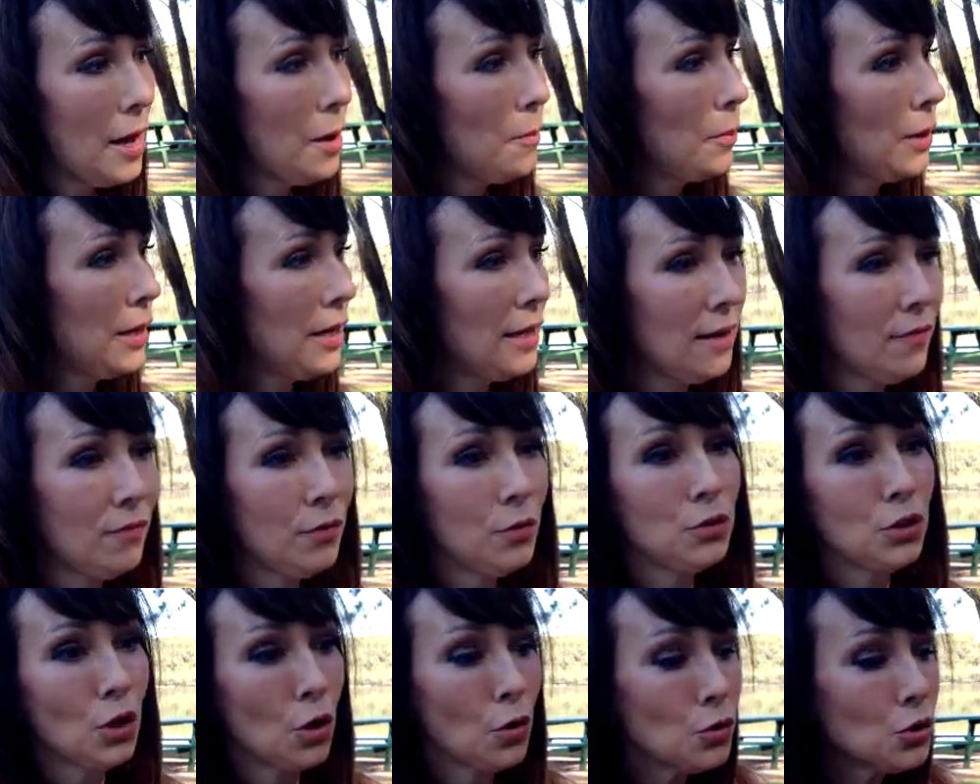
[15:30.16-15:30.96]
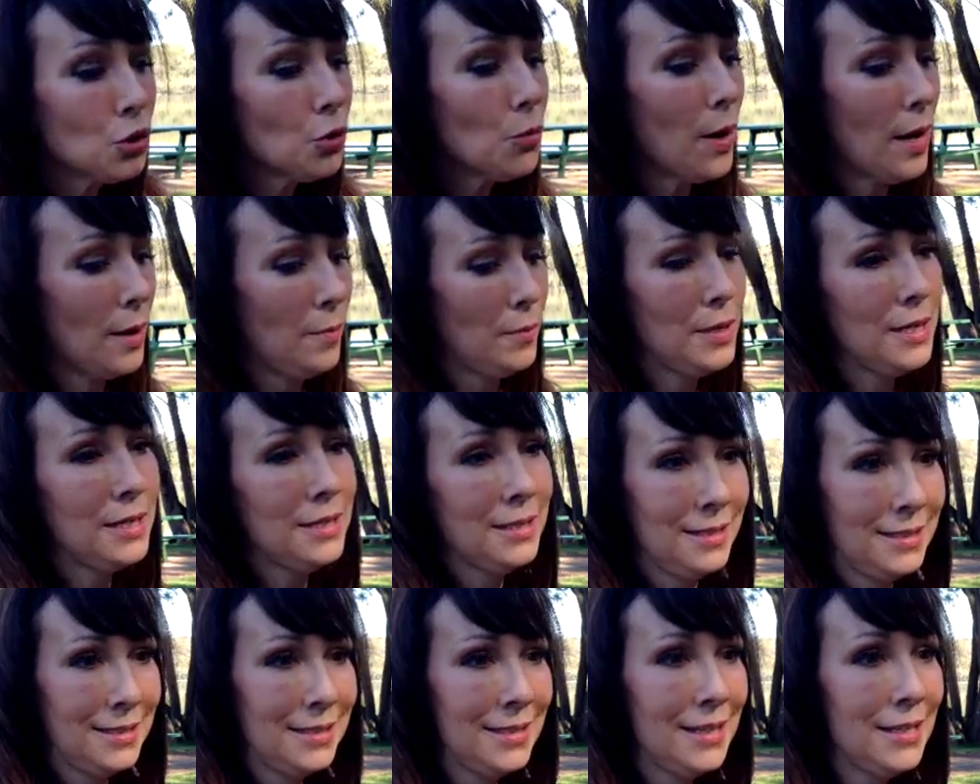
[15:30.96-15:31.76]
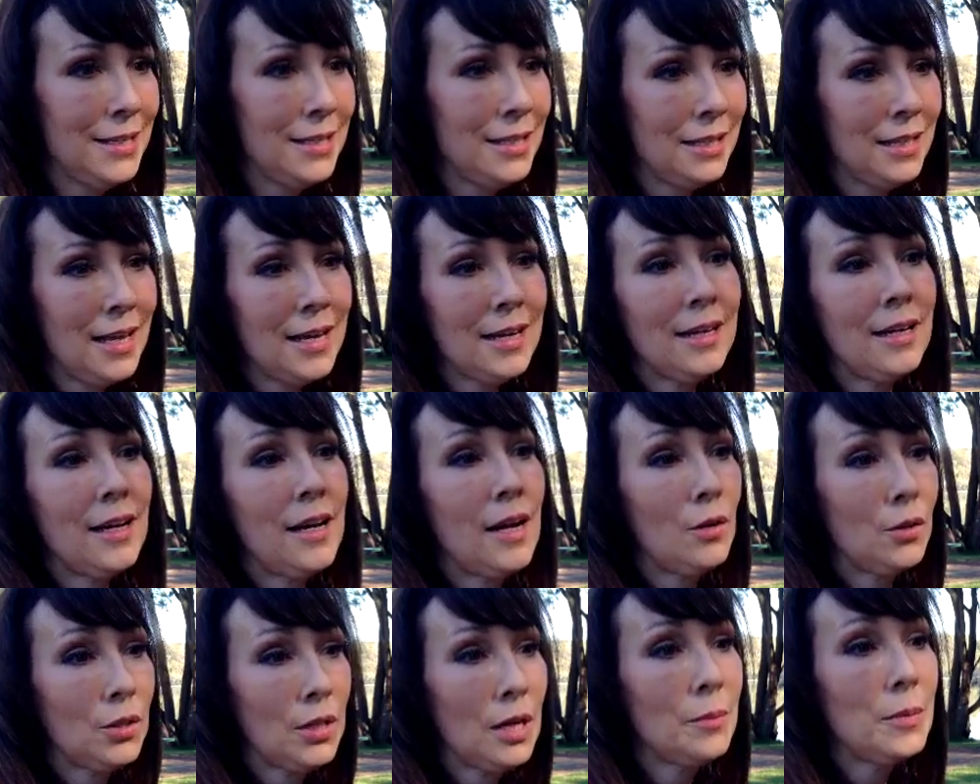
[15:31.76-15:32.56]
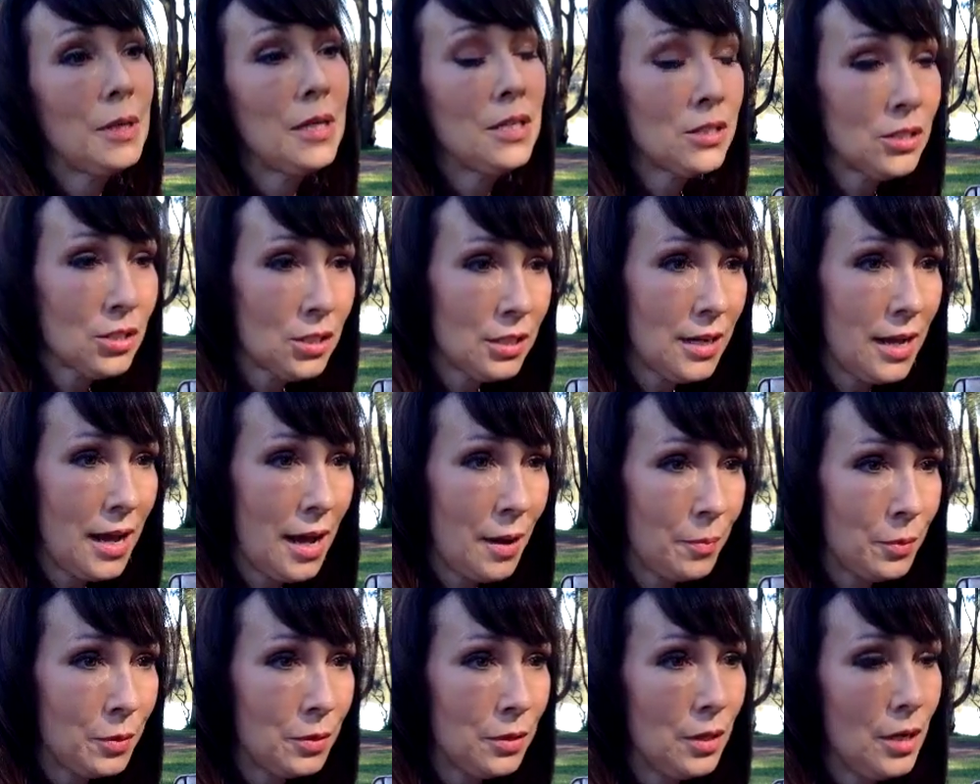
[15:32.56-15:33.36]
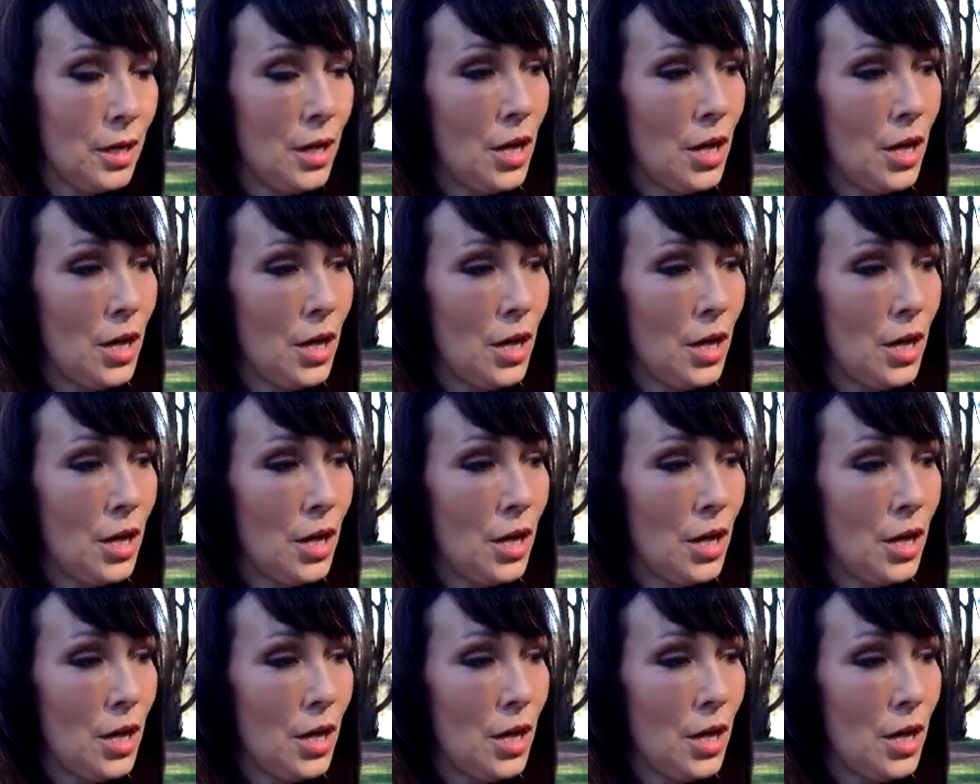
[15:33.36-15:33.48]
But if you don't do A, B, and C, the outcome isn't going to happen.